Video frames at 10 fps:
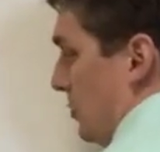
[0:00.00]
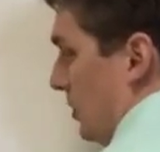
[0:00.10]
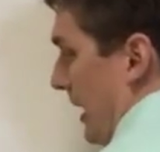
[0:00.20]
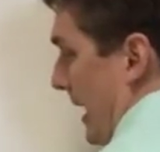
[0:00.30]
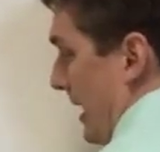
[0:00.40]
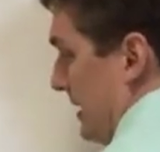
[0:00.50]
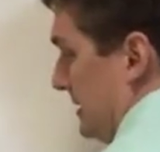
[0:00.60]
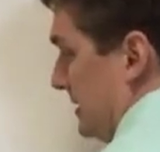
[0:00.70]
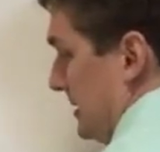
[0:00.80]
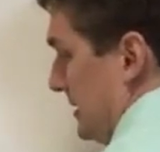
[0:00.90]
will
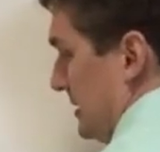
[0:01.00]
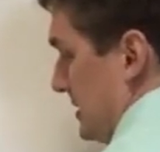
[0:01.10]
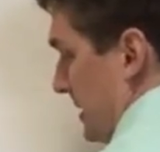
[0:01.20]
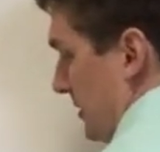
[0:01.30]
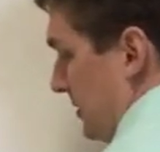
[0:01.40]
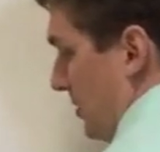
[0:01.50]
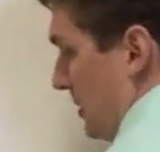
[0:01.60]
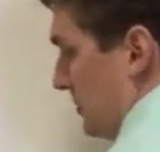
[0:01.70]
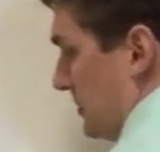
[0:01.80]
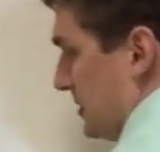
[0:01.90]
add to this side of the
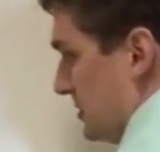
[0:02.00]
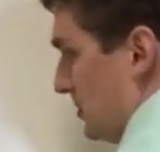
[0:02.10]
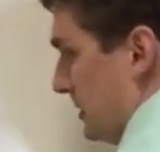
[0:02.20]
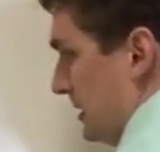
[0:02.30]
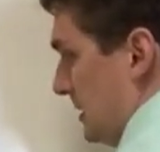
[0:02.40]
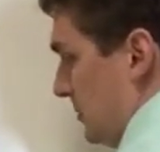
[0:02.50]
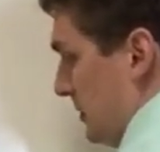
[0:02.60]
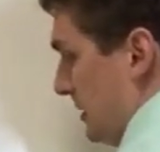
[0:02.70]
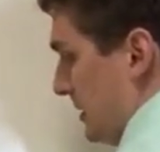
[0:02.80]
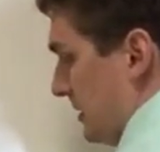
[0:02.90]
carbon ring. So we'll end up
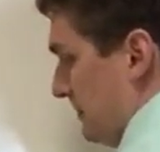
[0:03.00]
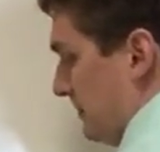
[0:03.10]
with